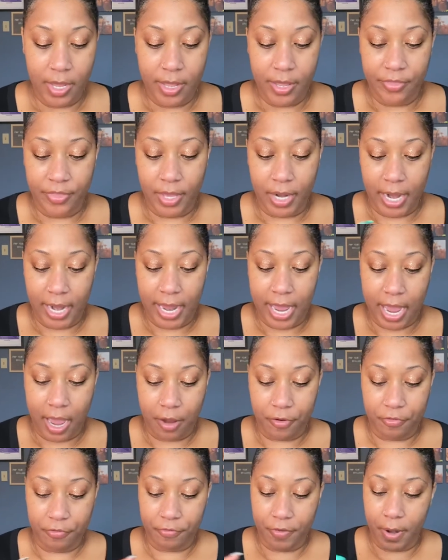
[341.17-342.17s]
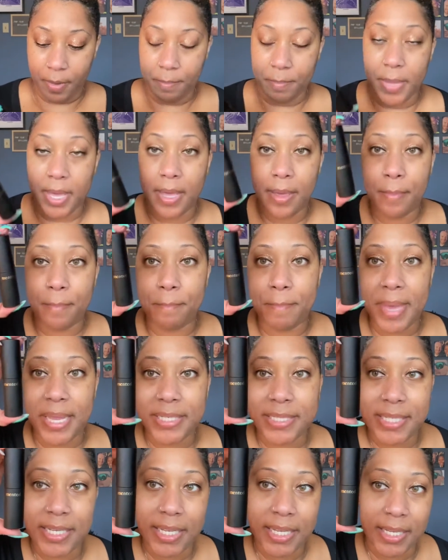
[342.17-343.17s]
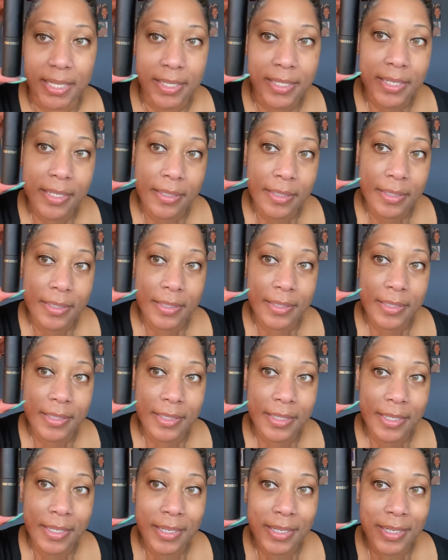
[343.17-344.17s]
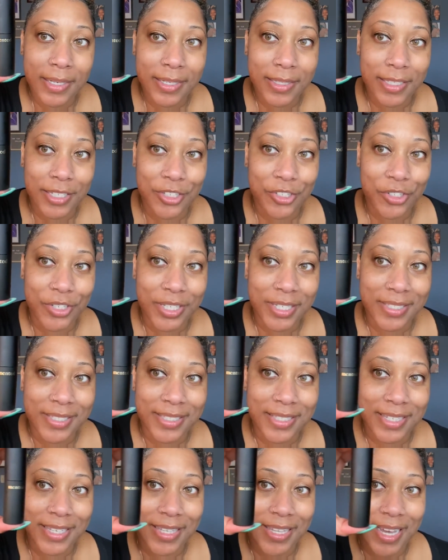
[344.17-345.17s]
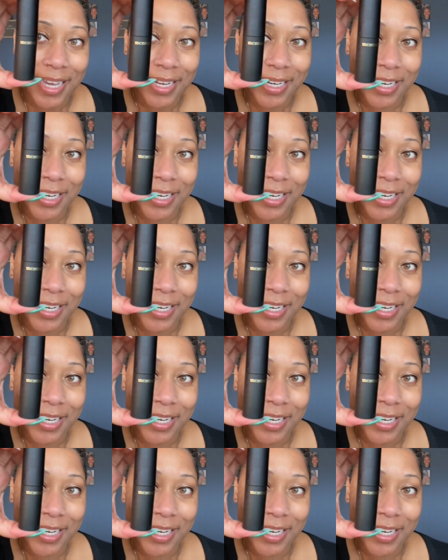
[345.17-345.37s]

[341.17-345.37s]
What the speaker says: that I have from Mented. I think you can see that